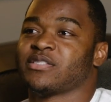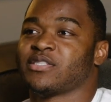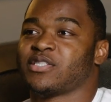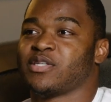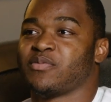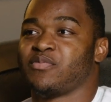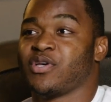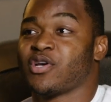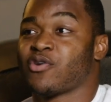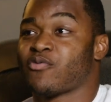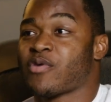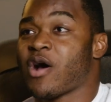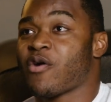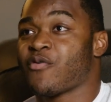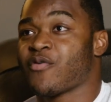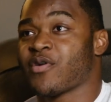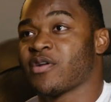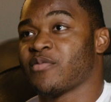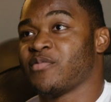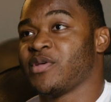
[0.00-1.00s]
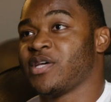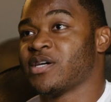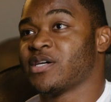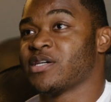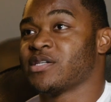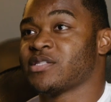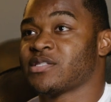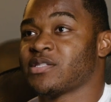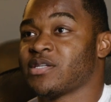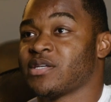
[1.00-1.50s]
to be a route runner,
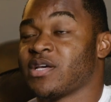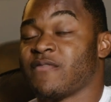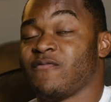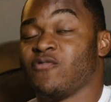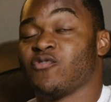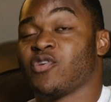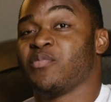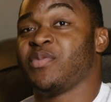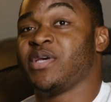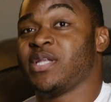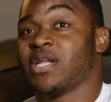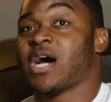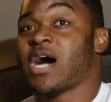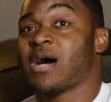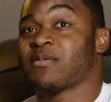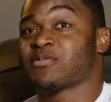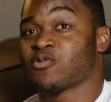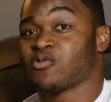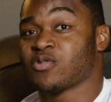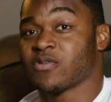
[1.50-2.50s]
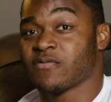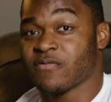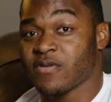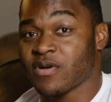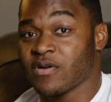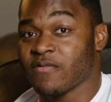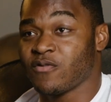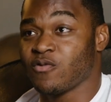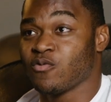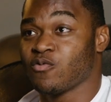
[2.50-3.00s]
because you can beat the obstacles in
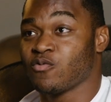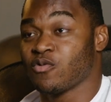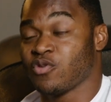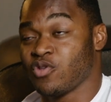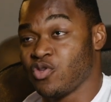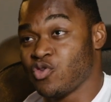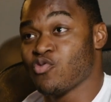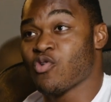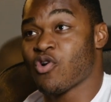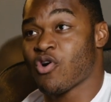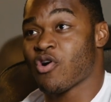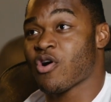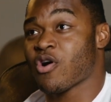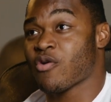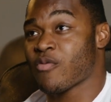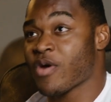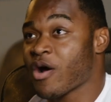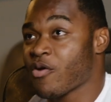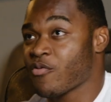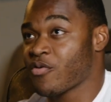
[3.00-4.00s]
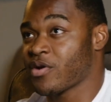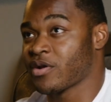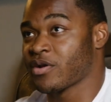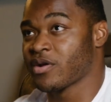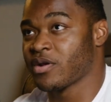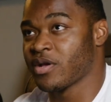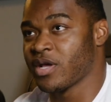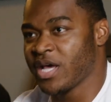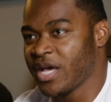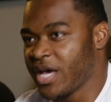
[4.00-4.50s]
front of you. You are a route runner.
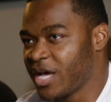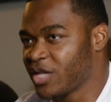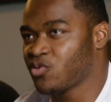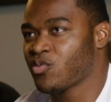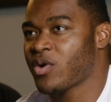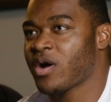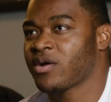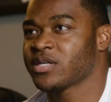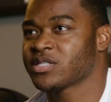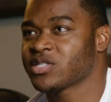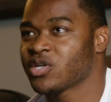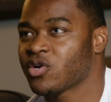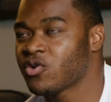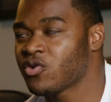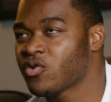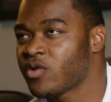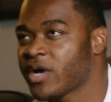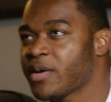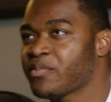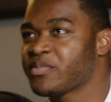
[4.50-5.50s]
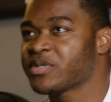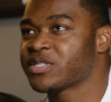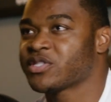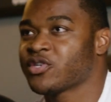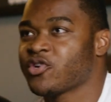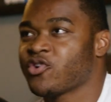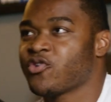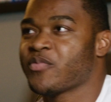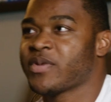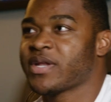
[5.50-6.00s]
And throughout this whole
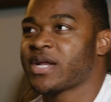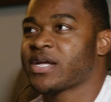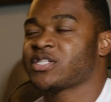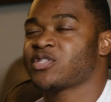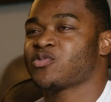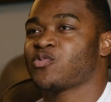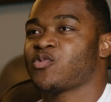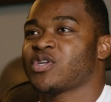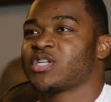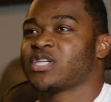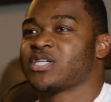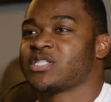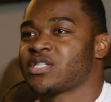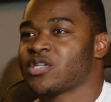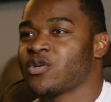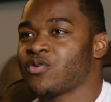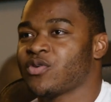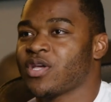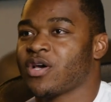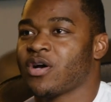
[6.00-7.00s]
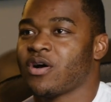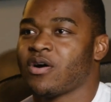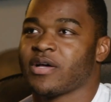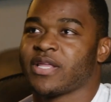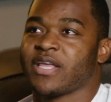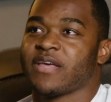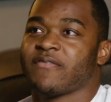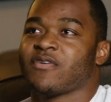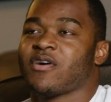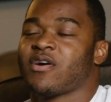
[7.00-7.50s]
episode, man, I just wanted to show y'all
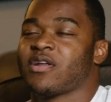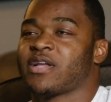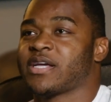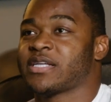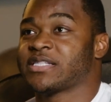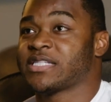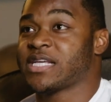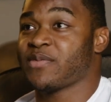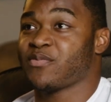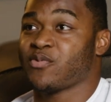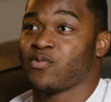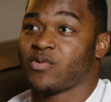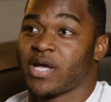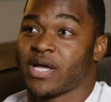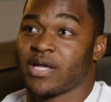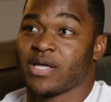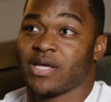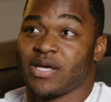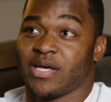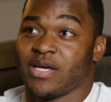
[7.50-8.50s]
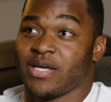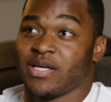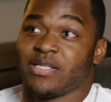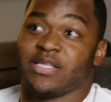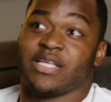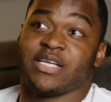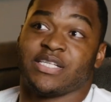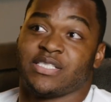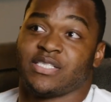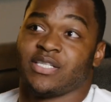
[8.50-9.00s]
and give y'all an example. Like
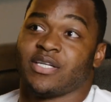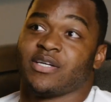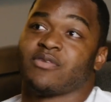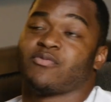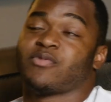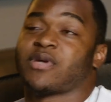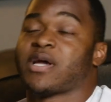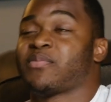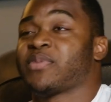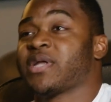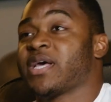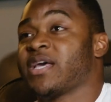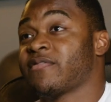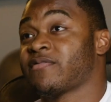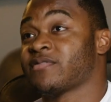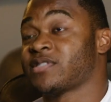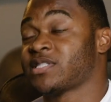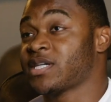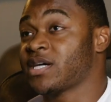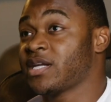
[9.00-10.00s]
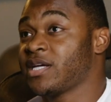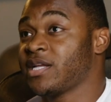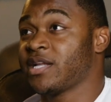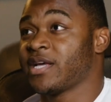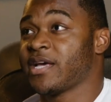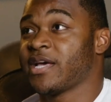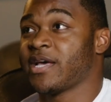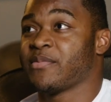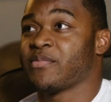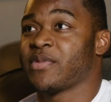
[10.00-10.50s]
this year when I played for
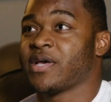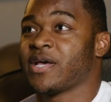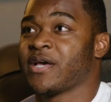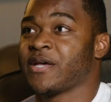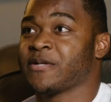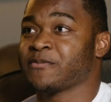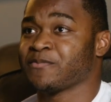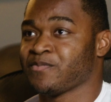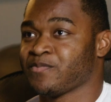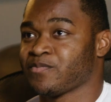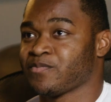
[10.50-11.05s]
Sunnyland, man,